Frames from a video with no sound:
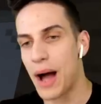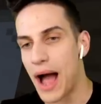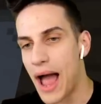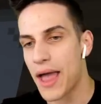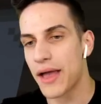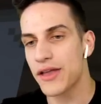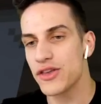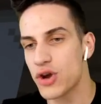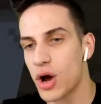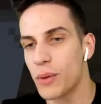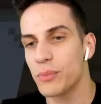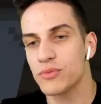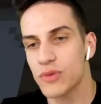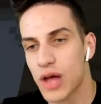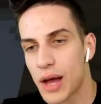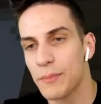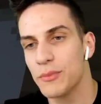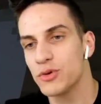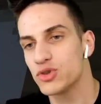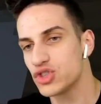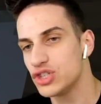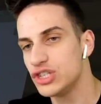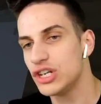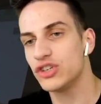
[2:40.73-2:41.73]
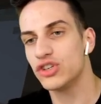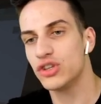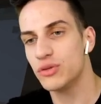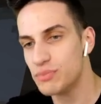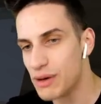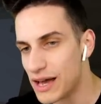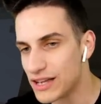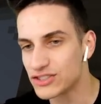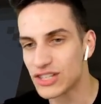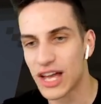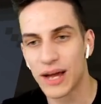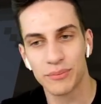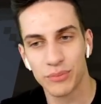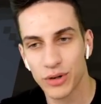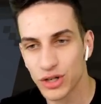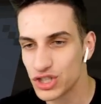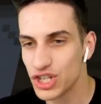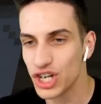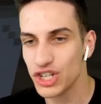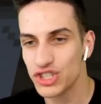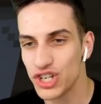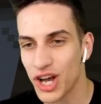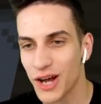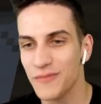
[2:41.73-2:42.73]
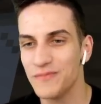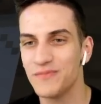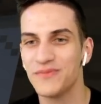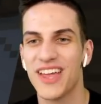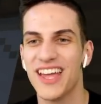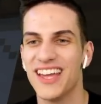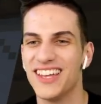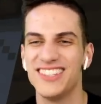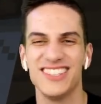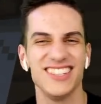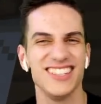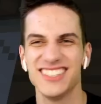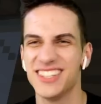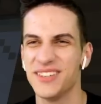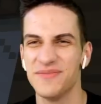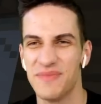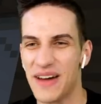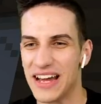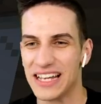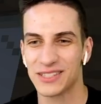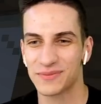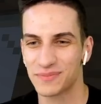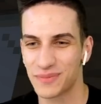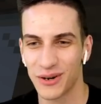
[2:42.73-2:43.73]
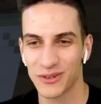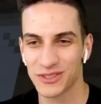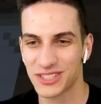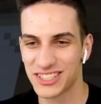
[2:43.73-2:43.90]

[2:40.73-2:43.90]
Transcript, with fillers: I, you know, I'm Musina, you're the best. I appreciate you. She's the best, bro.